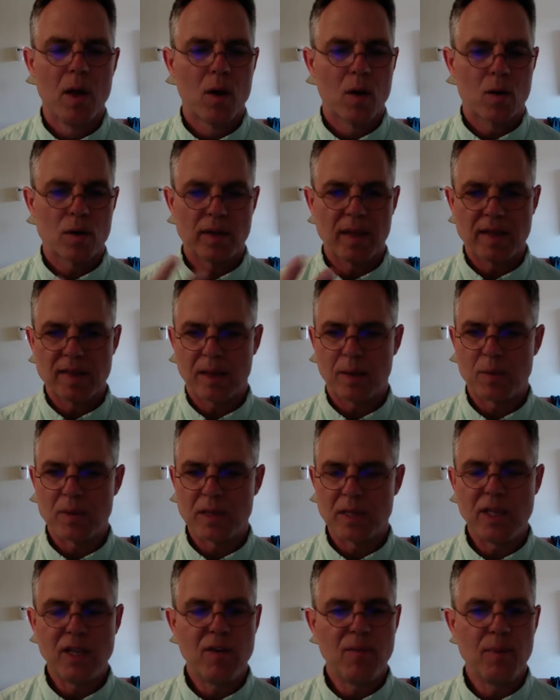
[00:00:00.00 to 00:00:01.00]
or that they
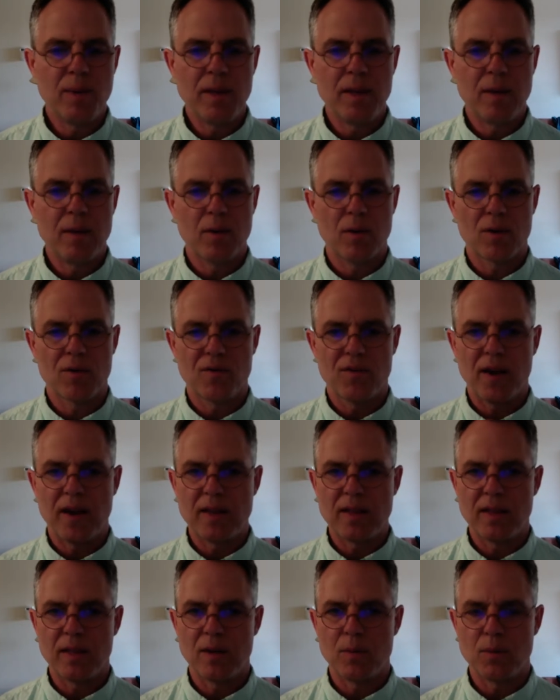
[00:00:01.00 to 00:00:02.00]
would leave me or
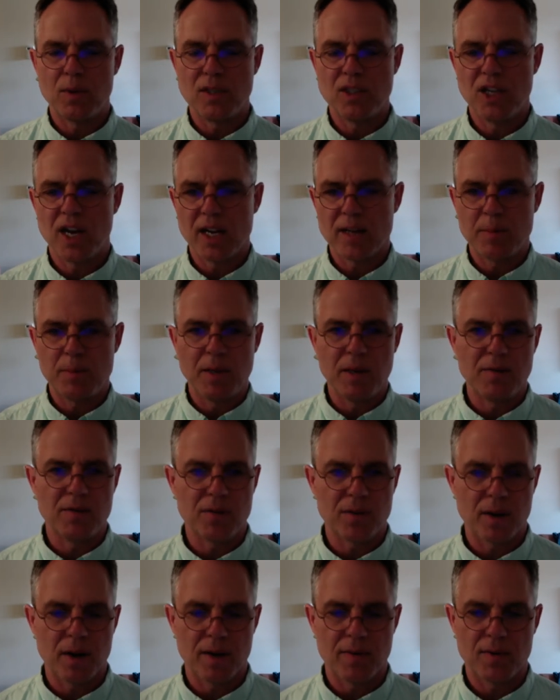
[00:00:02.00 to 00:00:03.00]
finally reject me
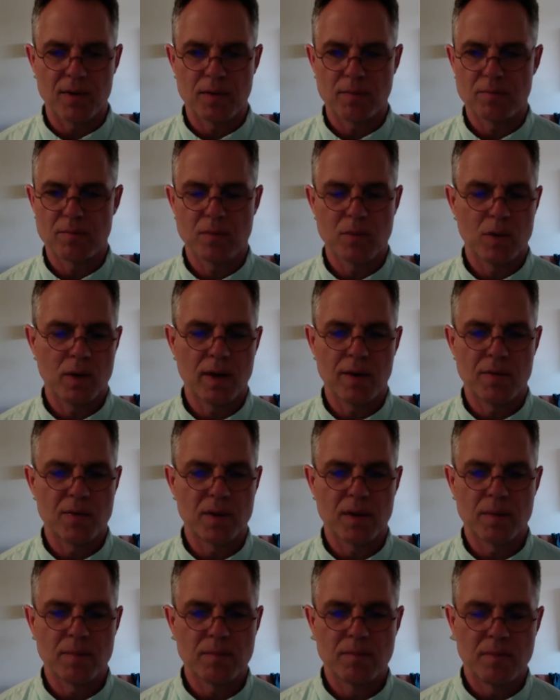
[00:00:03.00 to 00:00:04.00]
forever, whatever
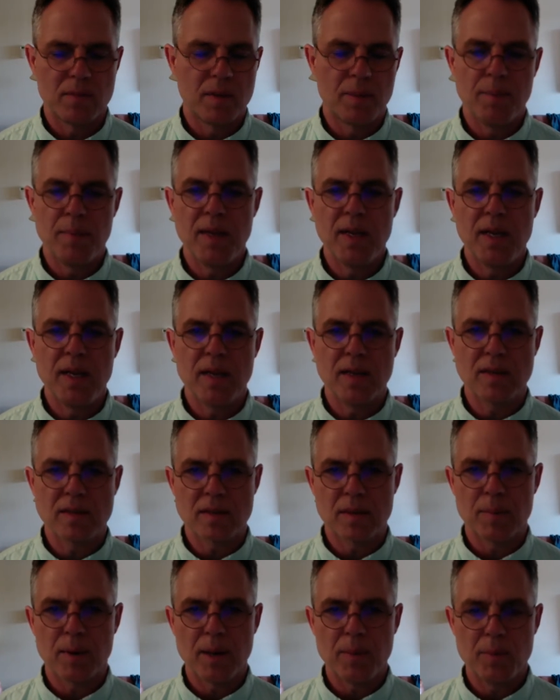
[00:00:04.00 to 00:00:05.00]
the meaning
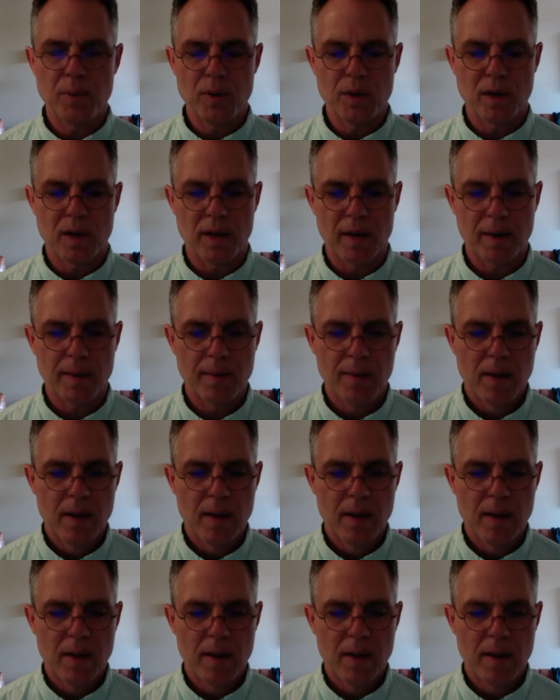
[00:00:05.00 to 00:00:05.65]
is I might put on it.